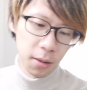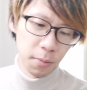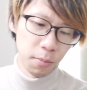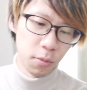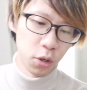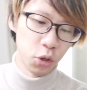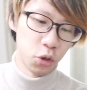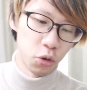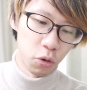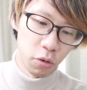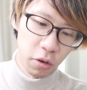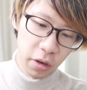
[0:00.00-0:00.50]
the
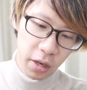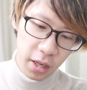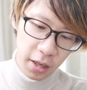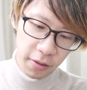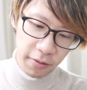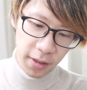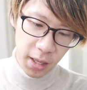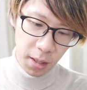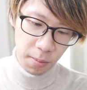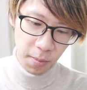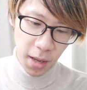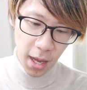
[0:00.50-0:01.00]
majority
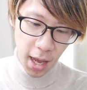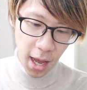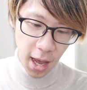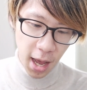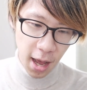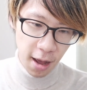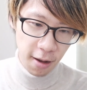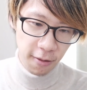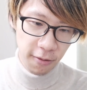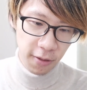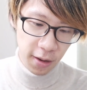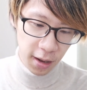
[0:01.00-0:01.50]
of them
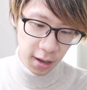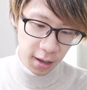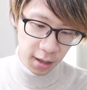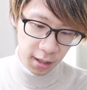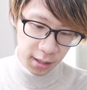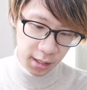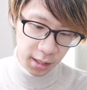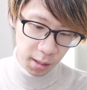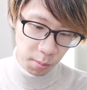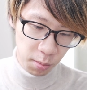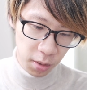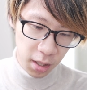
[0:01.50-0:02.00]
have
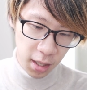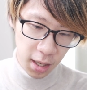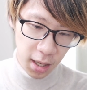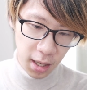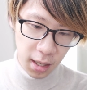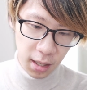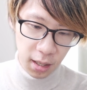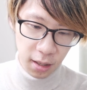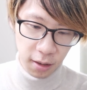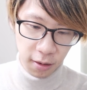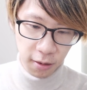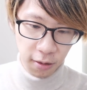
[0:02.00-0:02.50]
some
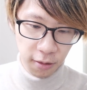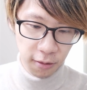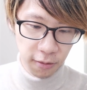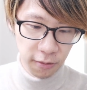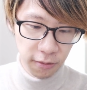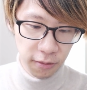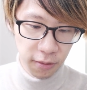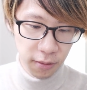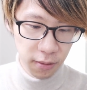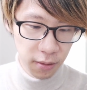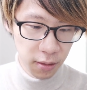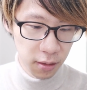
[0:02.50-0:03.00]
kind
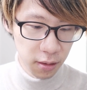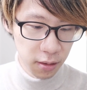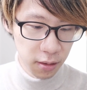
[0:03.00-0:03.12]
of,